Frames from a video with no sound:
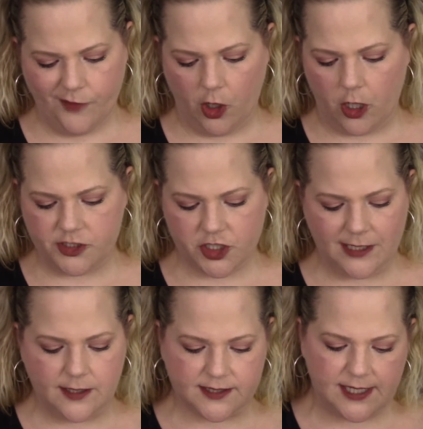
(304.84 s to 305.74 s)

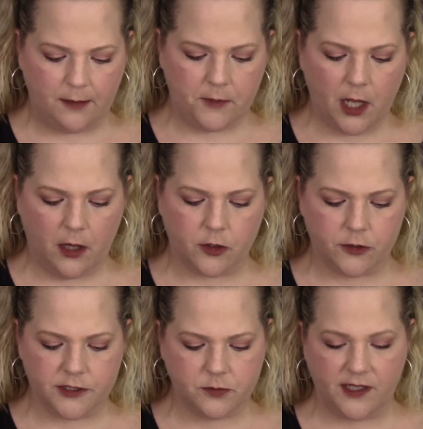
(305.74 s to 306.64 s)
launching the same
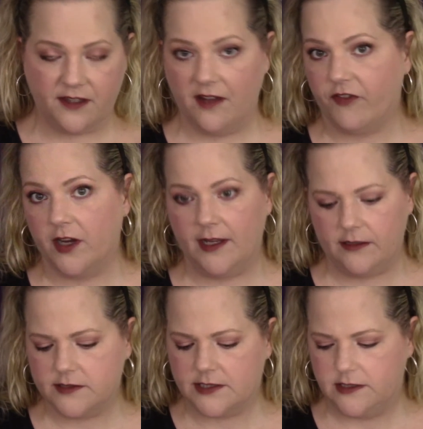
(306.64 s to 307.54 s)
colors with
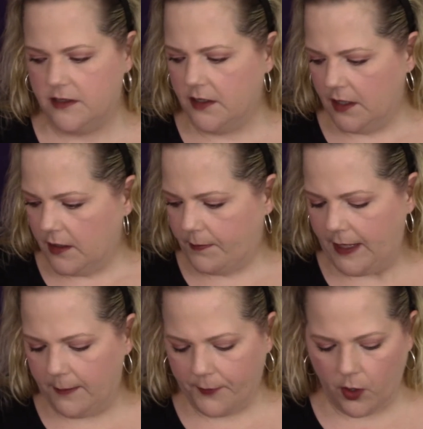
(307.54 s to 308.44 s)
different
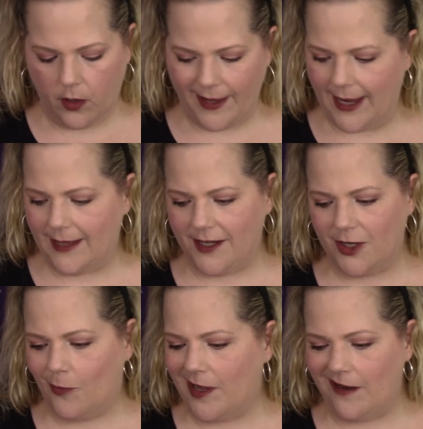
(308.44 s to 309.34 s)
people, and
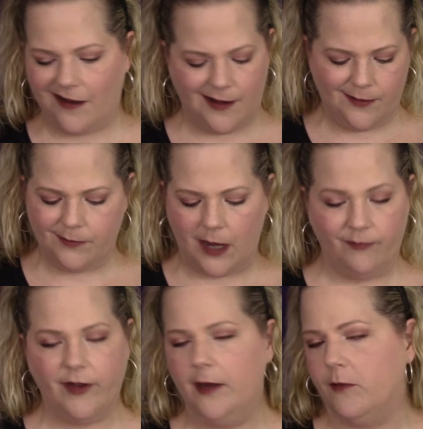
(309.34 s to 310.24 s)
you know what,
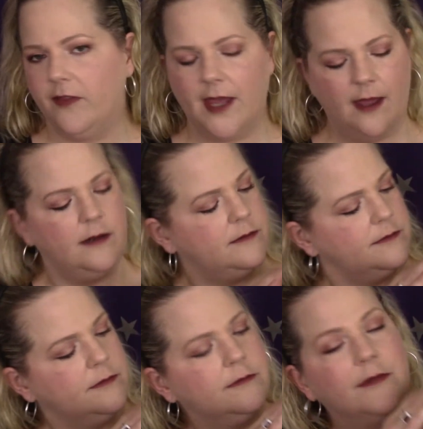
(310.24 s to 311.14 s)
I'm fine with that.
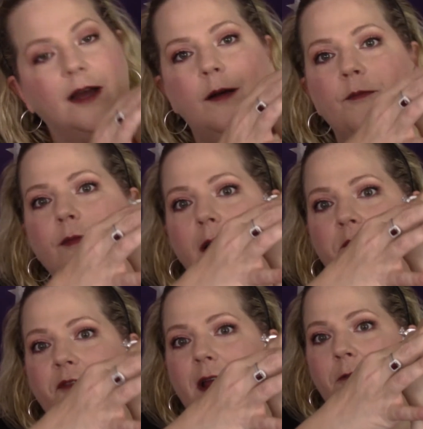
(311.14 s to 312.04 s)

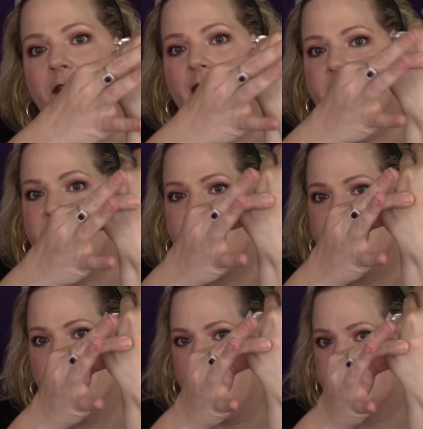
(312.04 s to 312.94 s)
I'm fine with that. That
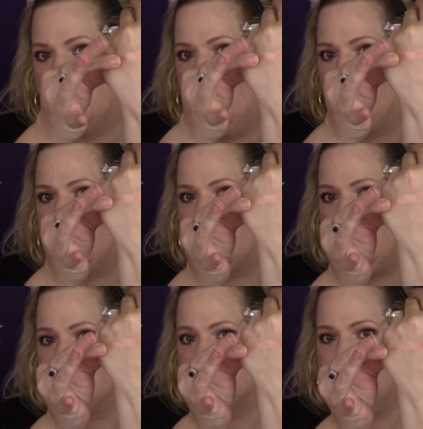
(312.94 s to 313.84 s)
just means I won't get the
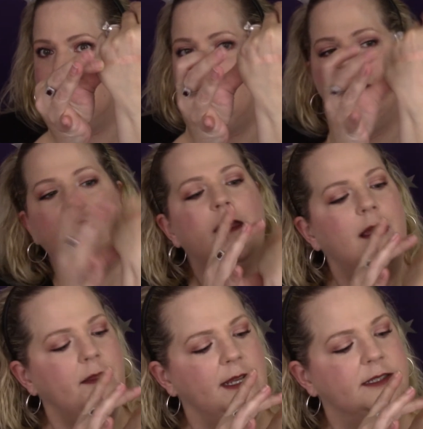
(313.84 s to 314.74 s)
next one.
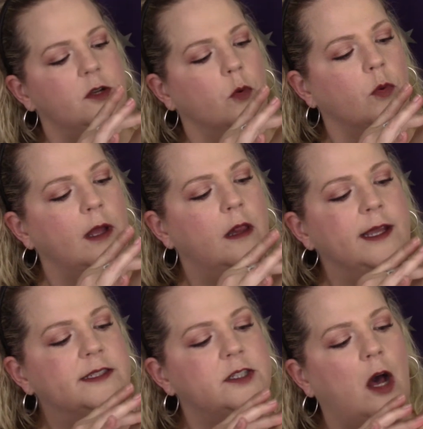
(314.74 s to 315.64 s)
These are
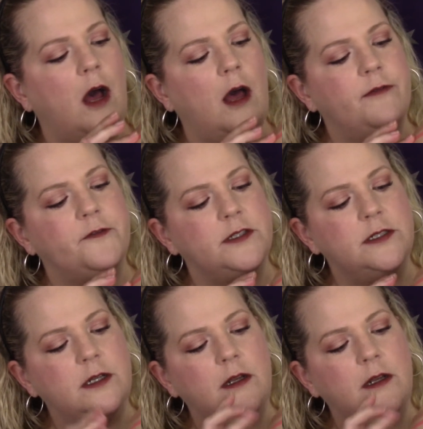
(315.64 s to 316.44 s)
really soft.